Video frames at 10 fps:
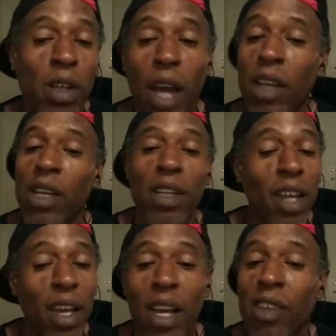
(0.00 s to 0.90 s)
Like you
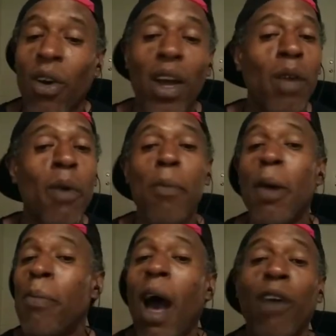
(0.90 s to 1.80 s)
dig? So anyway,
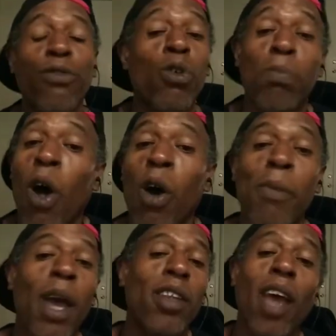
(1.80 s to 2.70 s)
man, box first Vlog,
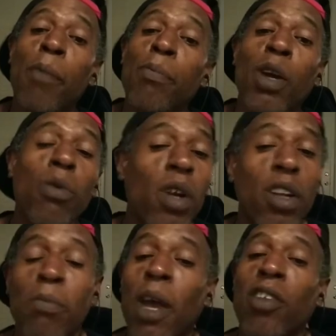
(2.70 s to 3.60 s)
man. Tap in with
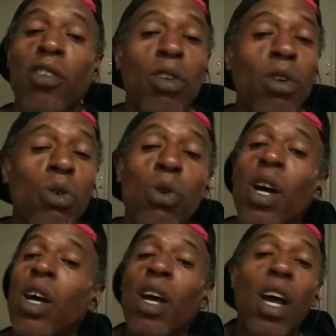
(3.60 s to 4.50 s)
us, man. Salute
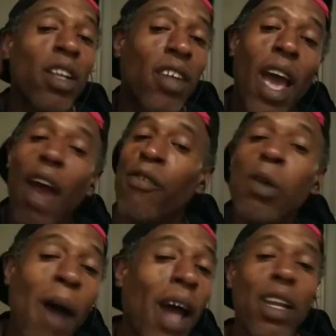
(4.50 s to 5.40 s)
to
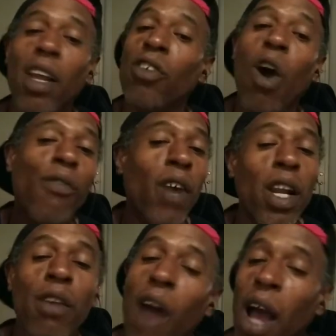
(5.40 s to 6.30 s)
everybody that's
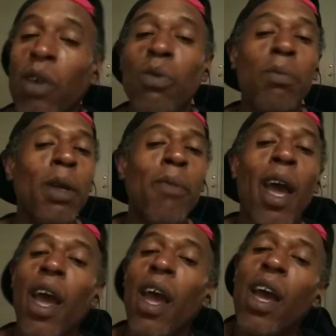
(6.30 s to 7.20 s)
already rocking with me,
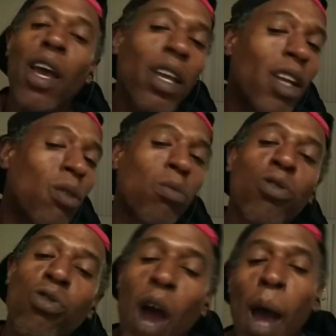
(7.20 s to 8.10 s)
man. Get them
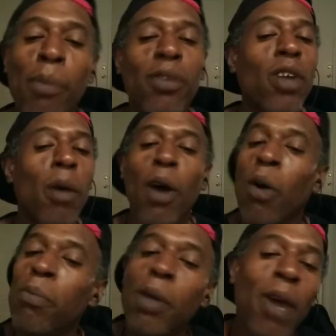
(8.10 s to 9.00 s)
subscribers up.
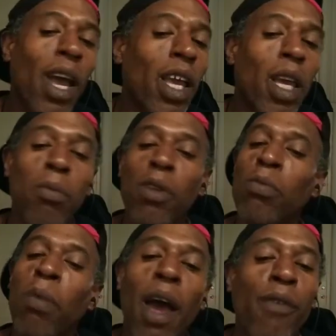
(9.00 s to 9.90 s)
Help me, man. Keep this
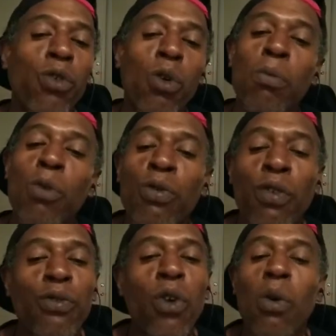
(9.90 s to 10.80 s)
platform
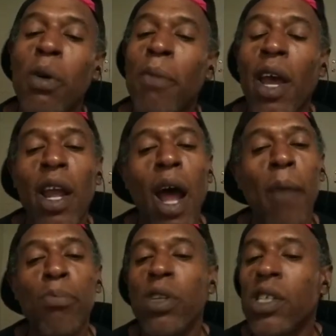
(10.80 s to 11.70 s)
moving forward, man. I
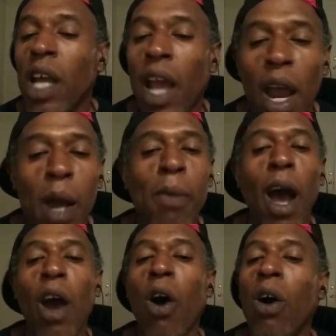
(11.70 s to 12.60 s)
appreciate
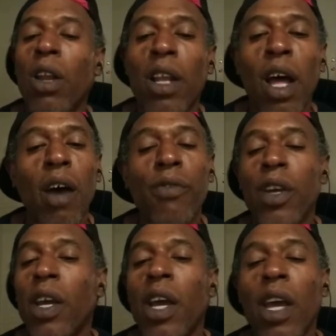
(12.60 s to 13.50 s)
everybody, all the love
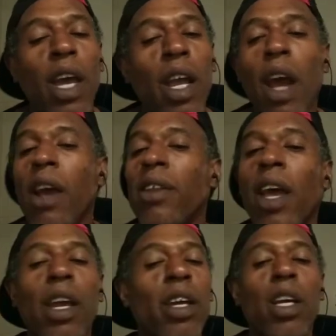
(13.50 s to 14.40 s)
and, and
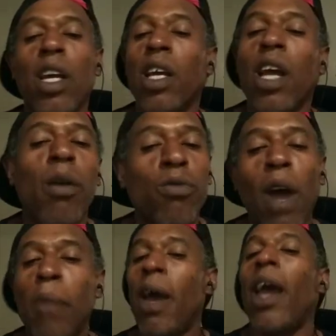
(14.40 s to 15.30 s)
everything. It, it comes
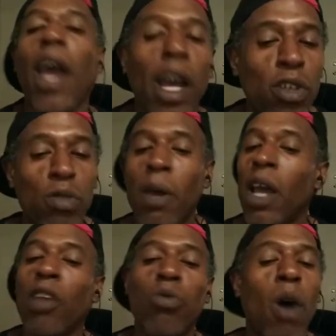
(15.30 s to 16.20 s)
right back at you,
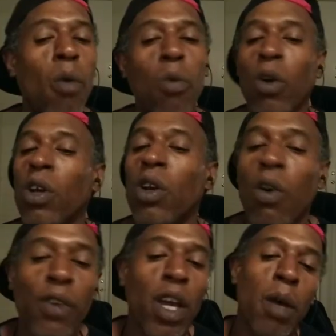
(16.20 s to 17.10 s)
man. That's why I'm working
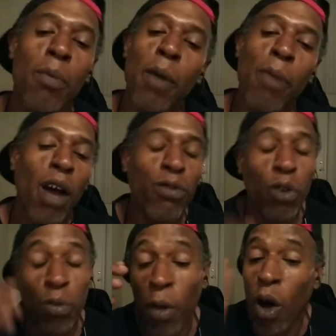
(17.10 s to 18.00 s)
over here, man. Box
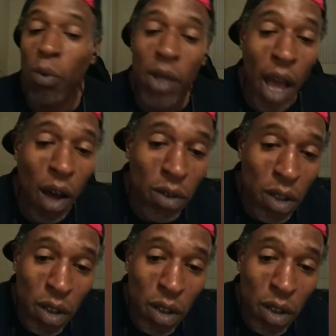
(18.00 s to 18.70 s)
First ball. we out.